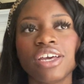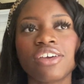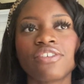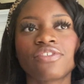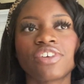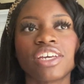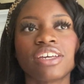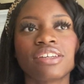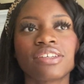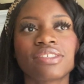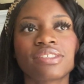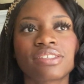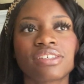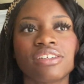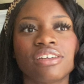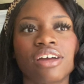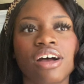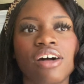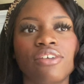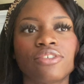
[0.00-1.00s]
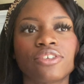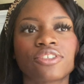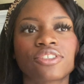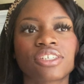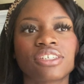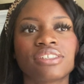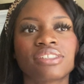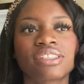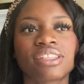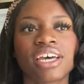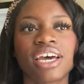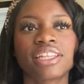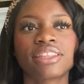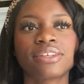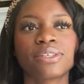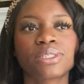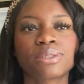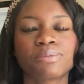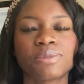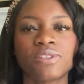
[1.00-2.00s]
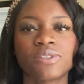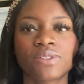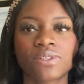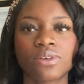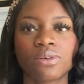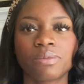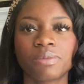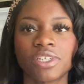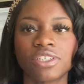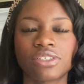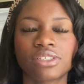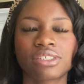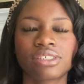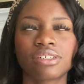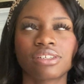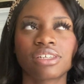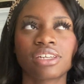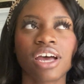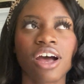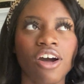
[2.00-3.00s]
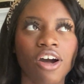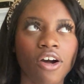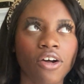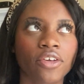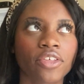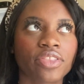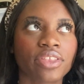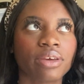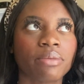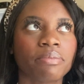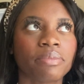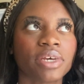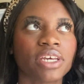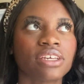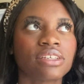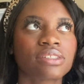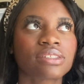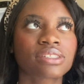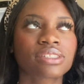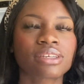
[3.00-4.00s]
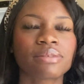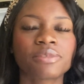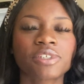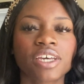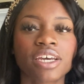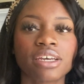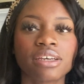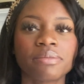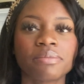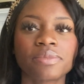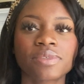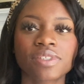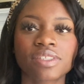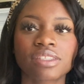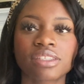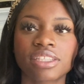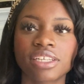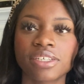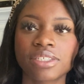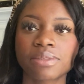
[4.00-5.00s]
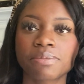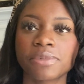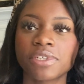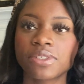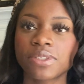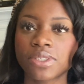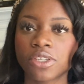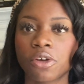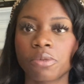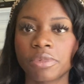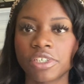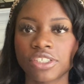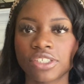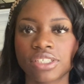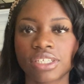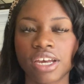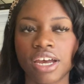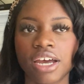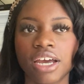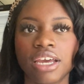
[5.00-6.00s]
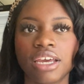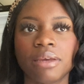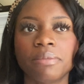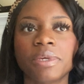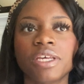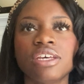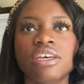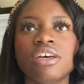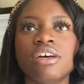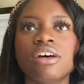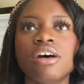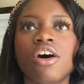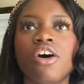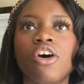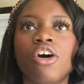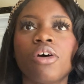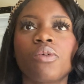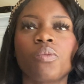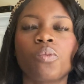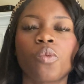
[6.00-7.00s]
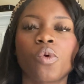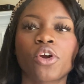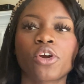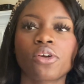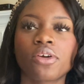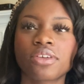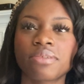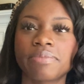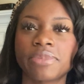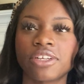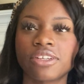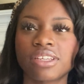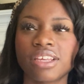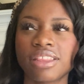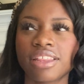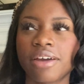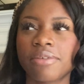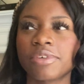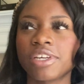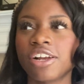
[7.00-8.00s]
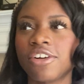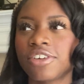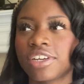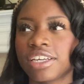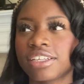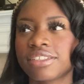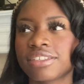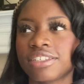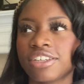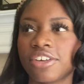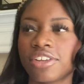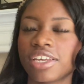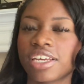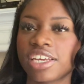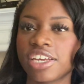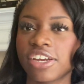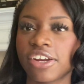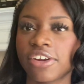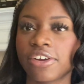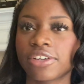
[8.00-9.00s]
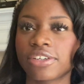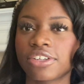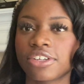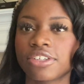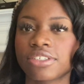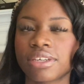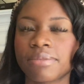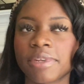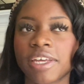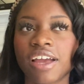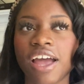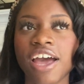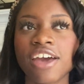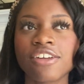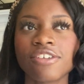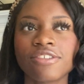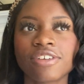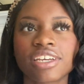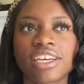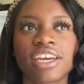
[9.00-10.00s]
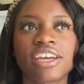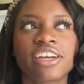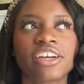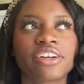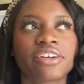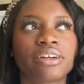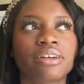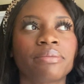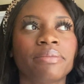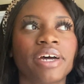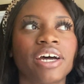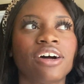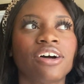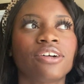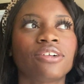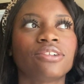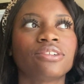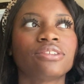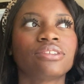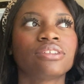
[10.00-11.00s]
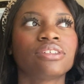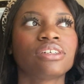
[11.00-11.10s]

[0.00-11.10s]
fantasy novels is that they spend so much, not all of them, but sometimes they spend so much time on world building that we don't get to know the characters. I'm like, I don't care about